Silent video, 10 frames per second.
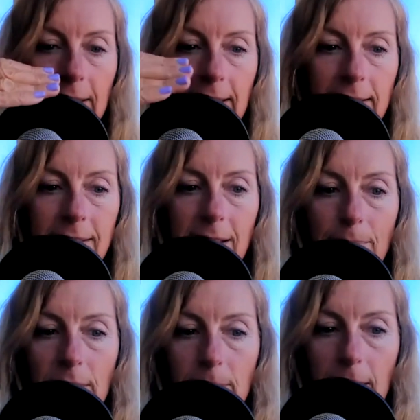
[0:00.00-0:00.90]
it's
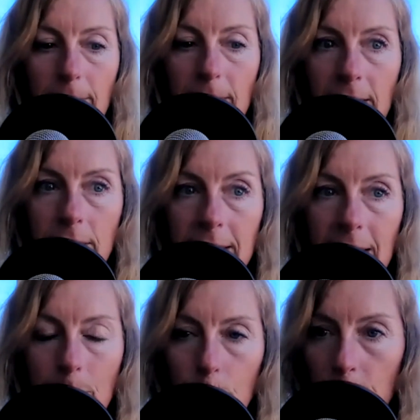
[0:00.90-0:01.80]
something maybe
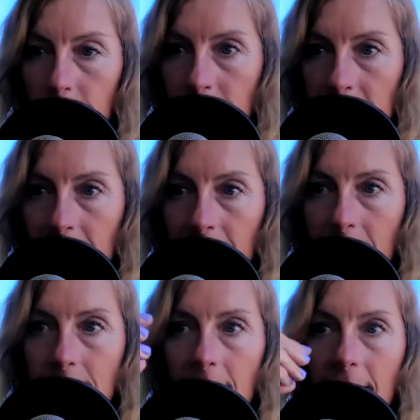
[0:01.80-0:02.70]
temporarily
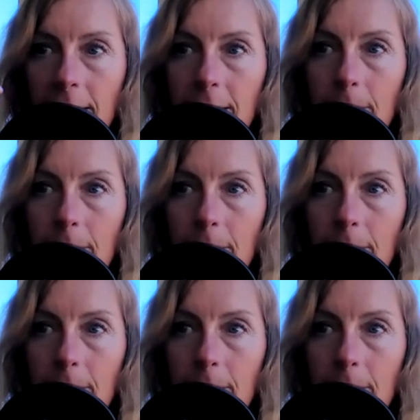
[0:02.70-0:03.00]
and then